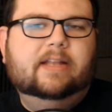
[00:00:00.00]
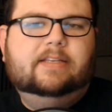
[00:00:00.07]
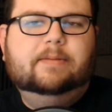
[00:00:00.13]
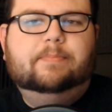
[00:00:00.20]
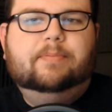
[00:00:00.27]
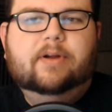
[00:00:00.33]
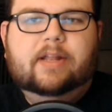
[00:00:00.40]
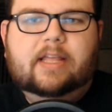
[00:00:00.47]
to
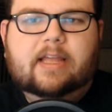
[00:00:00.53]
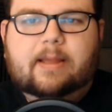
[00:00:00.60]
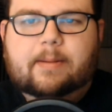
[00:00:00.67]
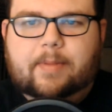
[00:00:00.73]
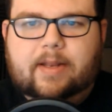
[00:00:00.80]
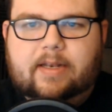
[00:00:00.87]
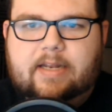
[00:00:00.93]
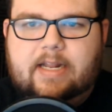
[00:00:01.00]
put him
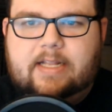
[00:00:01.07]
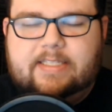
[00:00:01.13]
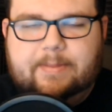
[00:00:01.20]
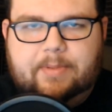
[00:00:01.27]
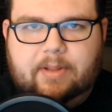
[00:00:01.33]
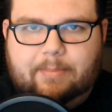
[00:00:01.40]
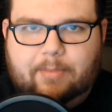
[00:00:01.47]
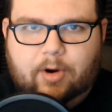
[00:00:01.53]
in some
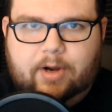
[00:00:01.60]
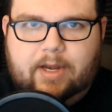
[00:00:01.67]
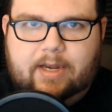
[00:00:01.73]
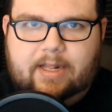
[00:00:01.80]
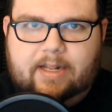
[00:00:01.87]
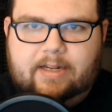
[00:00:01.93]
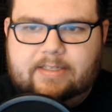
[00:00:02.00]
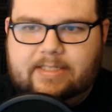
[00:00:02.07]
of the
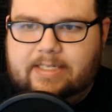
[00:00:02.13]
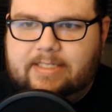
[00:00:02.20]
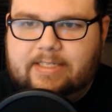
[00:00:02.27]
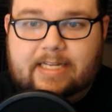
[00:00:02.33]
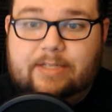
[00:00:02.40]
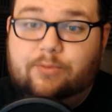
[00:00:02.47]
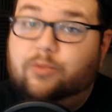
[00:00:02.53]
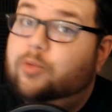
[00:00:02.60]
marketing, because
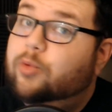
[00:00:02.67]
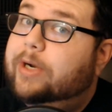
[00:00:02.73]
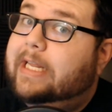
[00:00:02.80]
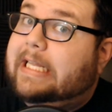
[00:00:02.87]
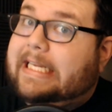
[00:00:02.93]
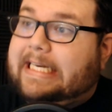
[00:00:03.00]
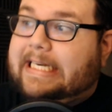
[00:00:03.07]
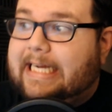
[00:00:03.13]
he's
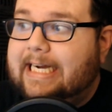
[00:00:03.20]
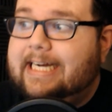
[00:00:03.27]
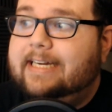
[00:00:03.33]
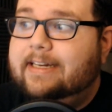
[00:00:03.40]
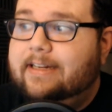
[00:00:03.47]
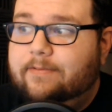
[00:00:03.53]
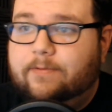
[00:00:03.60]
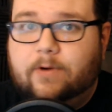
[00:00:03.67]
really
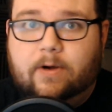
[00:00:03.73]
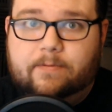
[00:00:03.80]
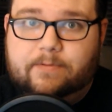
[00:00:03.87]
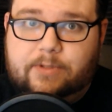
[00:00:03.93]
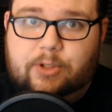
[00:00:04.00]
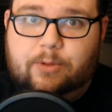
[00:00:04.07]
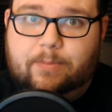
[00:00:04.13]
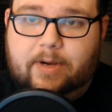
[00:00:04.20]
not involved
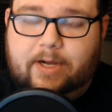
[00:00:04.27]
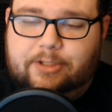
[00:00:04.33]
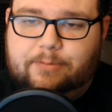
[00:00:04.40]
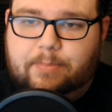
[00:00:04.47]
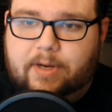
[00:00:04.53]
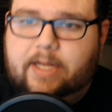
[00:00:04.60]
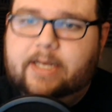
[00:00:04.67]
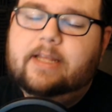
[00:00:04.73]
too much.
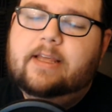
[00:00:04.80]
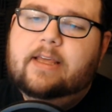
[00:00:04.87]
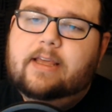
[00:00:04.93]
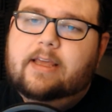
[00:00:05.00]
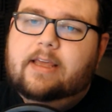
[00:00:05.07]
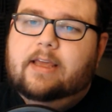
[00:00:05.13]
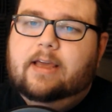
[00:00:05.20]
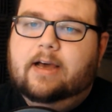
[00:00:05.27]
But
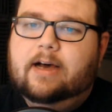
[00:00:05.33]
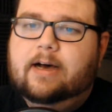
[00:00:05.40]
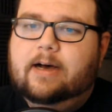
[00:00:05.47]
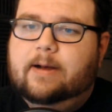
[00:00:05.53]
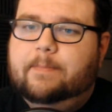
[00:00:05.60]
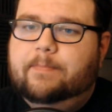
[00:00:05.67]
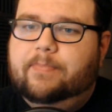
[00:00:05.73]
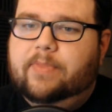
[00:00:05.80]

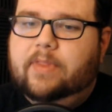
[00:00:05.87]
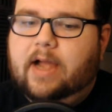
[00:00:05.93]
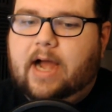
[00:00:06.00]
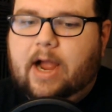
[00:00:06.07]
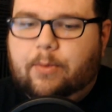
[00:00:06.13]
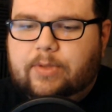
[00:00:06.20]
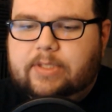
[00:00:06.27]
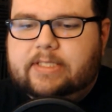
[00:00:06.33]

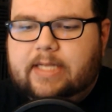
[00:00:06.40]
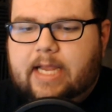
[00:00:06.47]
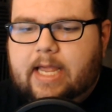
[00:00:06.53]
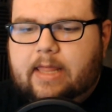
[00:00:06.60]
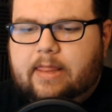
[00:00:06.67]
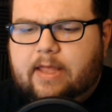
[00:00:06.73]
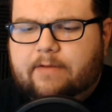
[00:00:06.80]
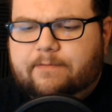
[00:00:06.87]
I would say
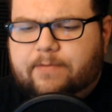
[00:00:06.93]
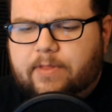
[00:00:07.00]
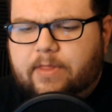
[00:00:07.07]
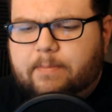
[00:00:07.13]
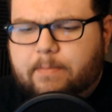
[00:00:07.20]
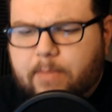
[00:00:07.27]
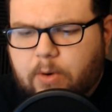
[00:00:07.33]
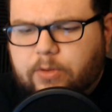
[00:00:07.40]
that for the
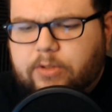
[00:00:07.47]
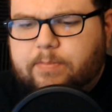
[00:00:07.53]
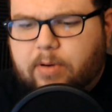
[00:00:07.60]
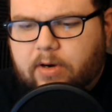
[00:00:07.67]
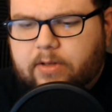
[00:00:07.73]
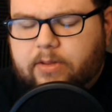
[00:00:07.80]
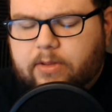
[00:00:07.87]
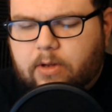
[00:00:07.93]
most
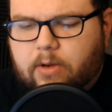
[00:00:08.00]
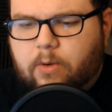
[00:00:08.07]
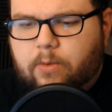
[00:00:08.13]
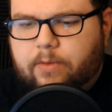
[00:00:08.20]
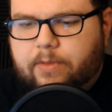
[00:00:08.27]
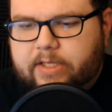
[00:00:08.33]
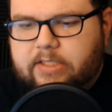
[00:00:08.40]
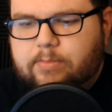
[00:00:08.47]
part, though,
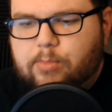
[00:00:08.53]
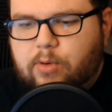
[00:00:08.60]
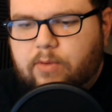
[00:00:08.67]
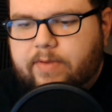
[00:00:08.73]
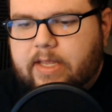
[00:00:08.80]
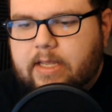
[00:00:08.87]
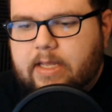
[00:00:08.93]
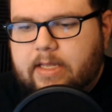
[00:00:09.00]
this
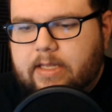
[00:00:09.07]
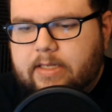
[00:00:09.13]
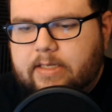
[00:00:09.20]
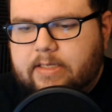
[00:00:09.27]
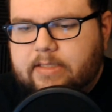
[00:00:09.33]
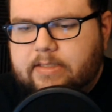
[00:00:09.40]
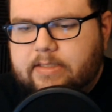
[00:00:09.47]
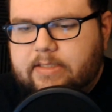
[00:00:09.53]
movie
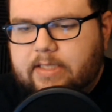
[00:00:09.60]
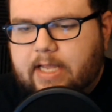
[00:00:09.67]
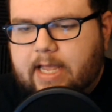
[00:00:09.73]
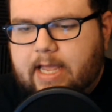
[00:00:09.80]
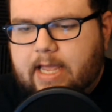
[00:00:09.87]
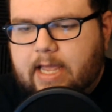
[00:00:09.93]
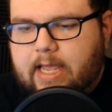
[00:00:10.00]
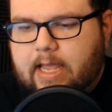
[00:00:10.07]
is
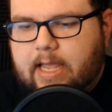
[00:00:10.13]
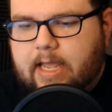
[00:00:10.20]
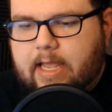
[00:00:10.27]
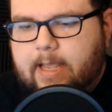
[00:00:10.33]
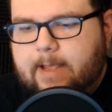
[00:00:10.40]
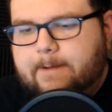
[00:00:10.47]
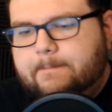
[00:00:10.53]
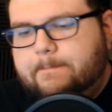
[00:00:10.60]
a